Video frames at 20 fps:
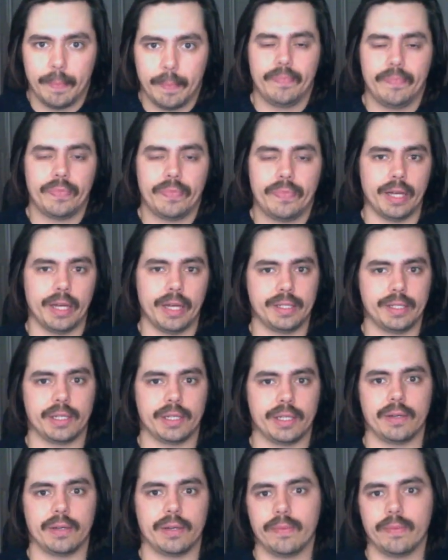as
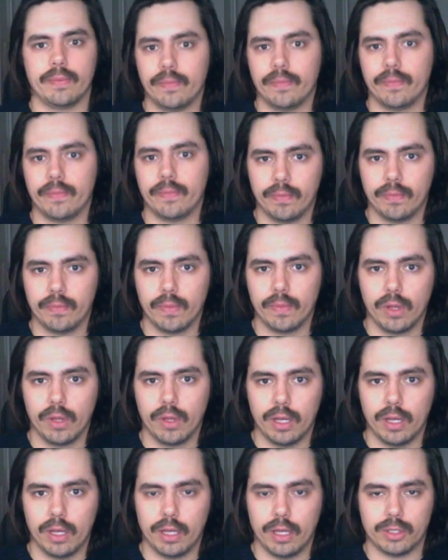a
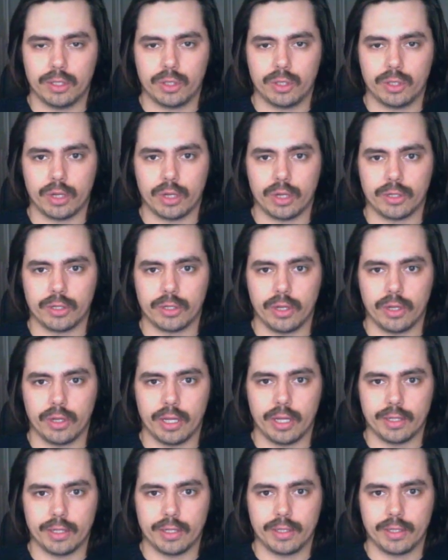instructor
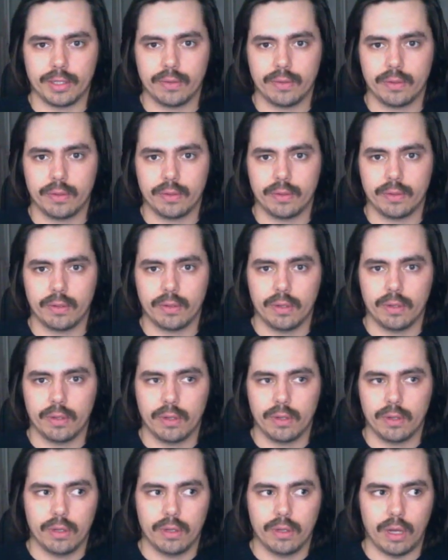that's
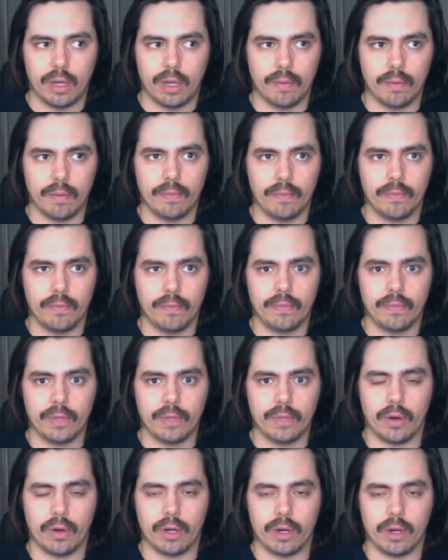
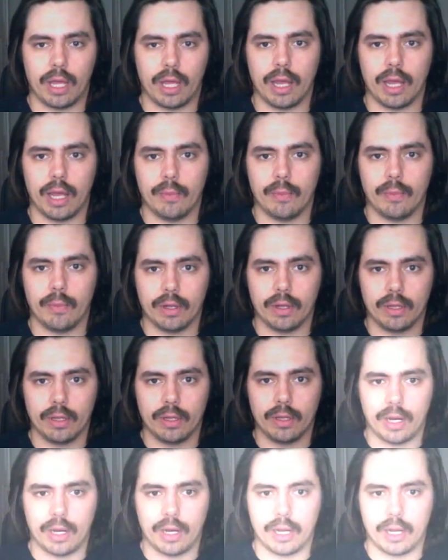on camera. You
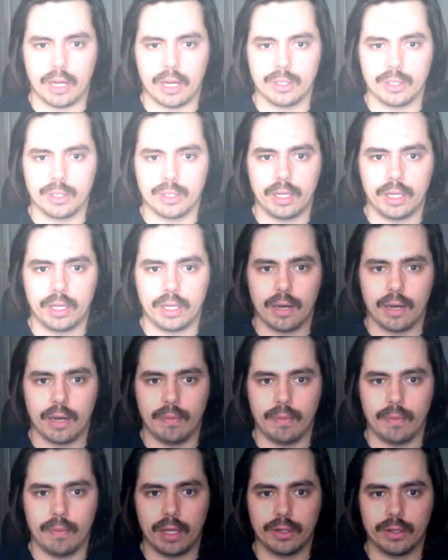can actually kind of
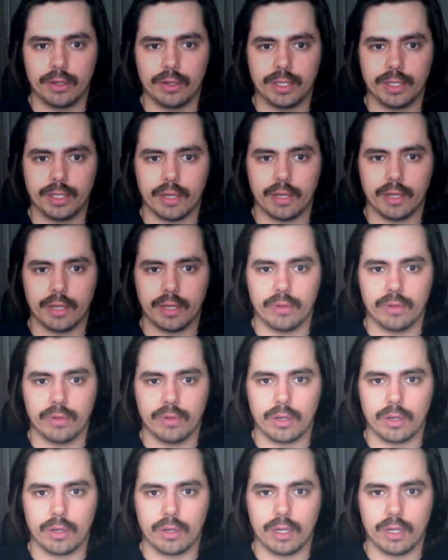make yourself look
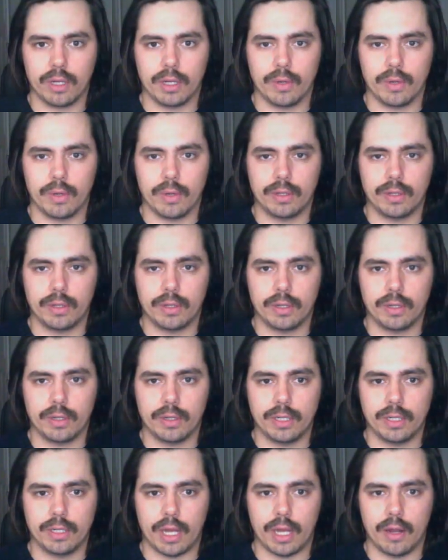good. I'm going to turn
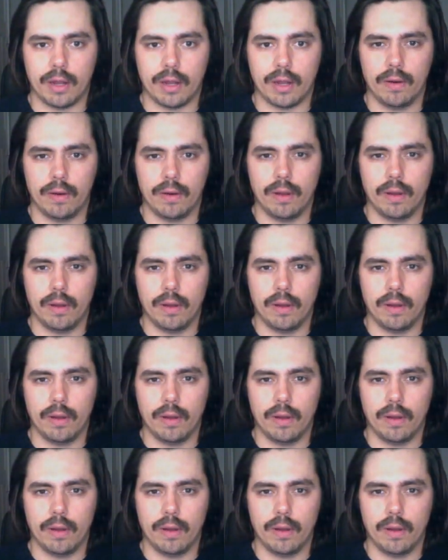down